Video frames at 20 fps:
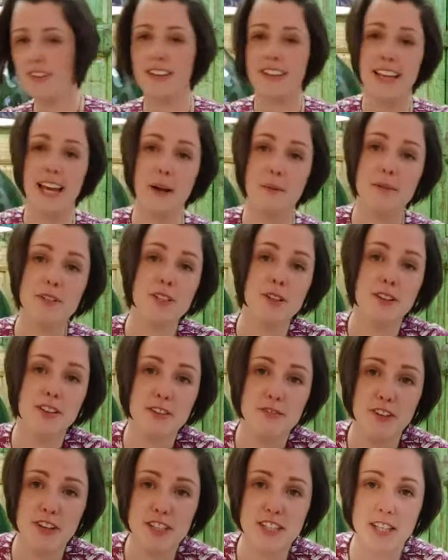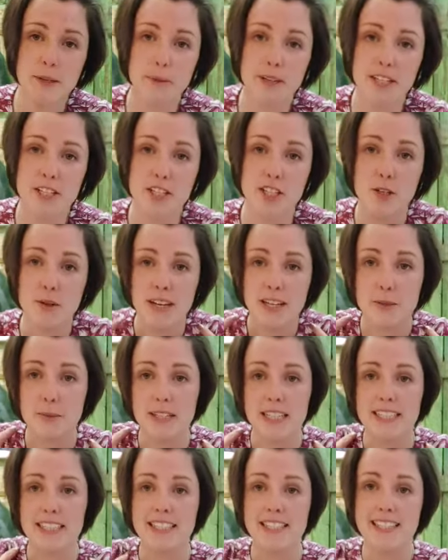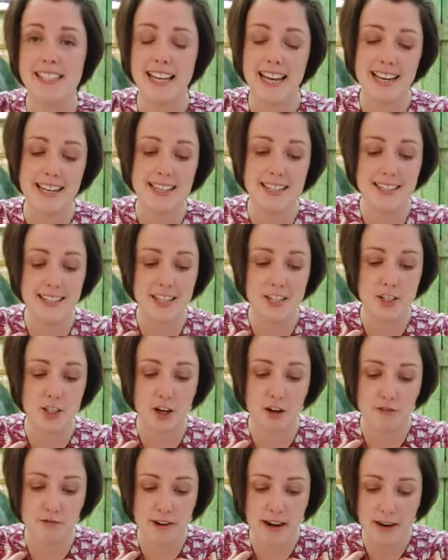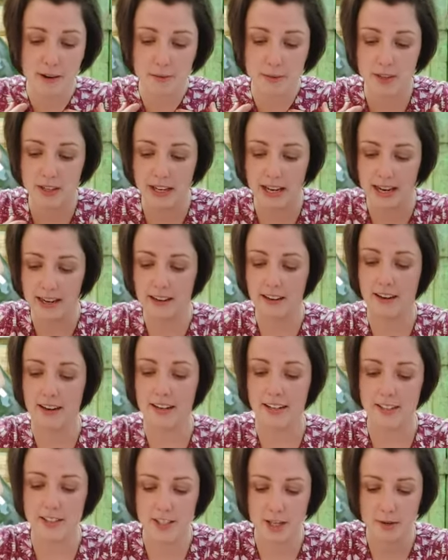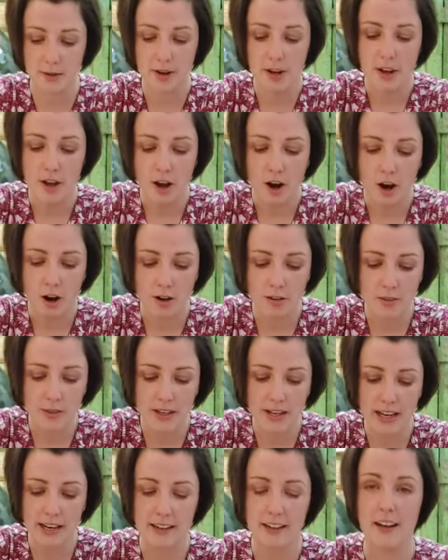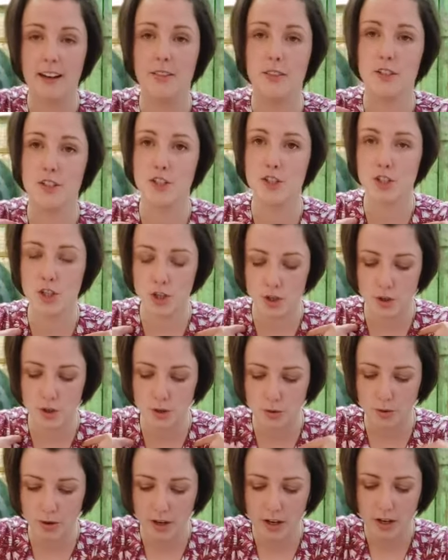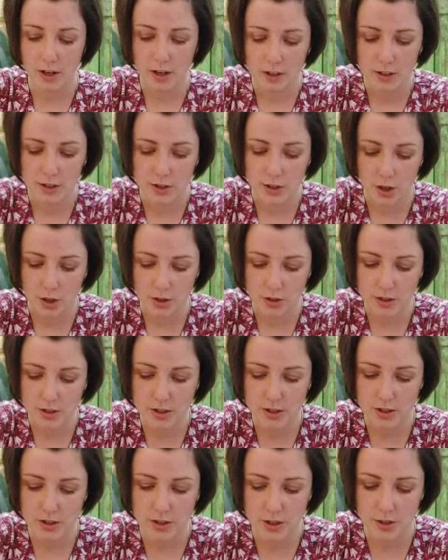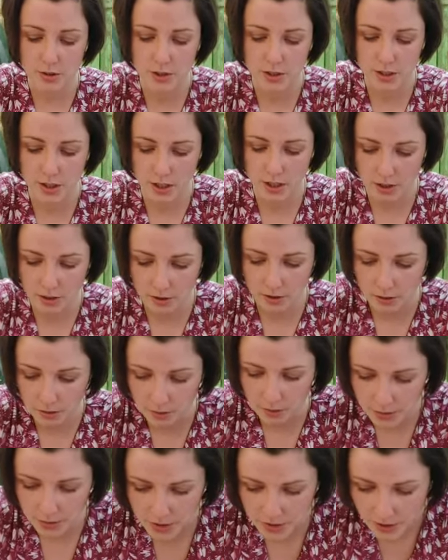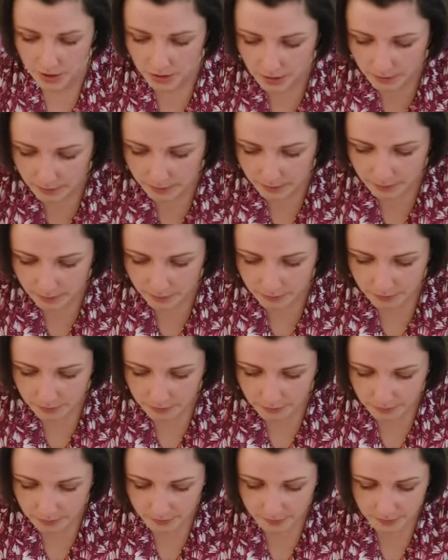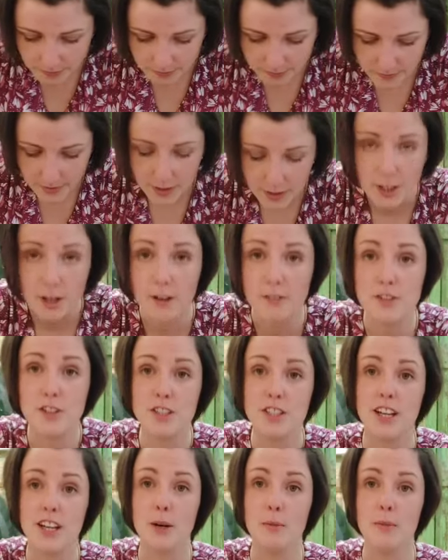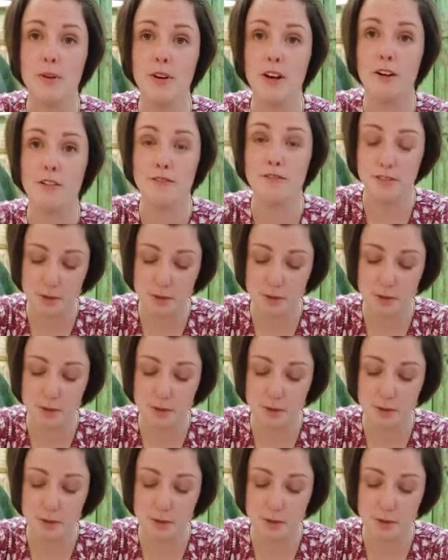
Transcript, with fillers: Yeah, so the first thing we need to do is we need to stay stitch around the neckline. So on the neckline there's two dots, two circles. You know, I've just ironed one off.